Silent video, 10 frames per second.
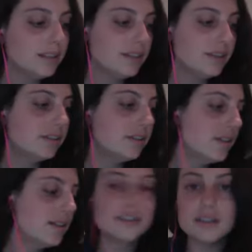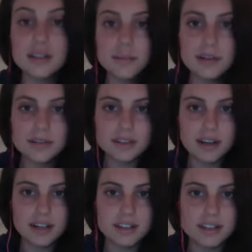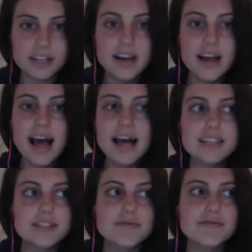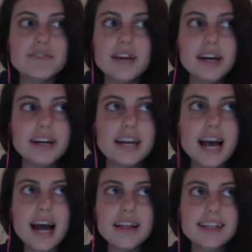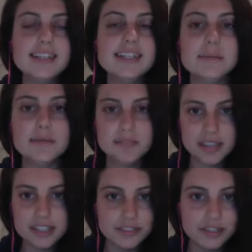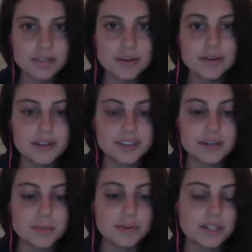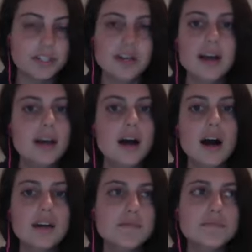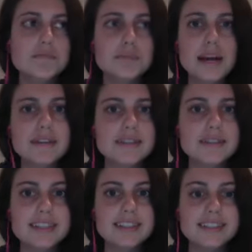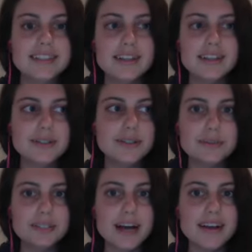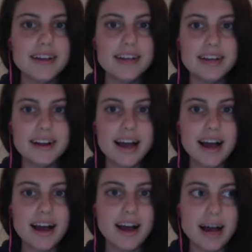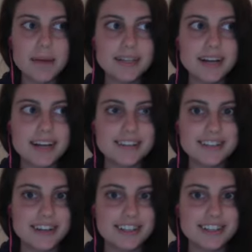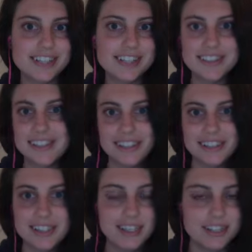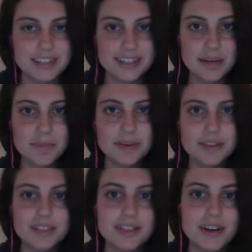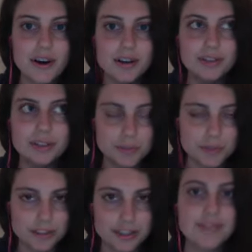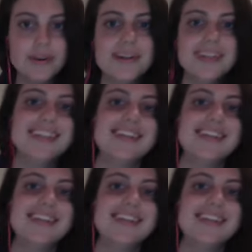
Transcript: So there's a, there's a little bit over a hundred, and it's very, I like to keep it very straightforward and simple. It's breakfast, soup, salad, appetizers, entrees, desserts, kitchen staples. It's all super straightforward.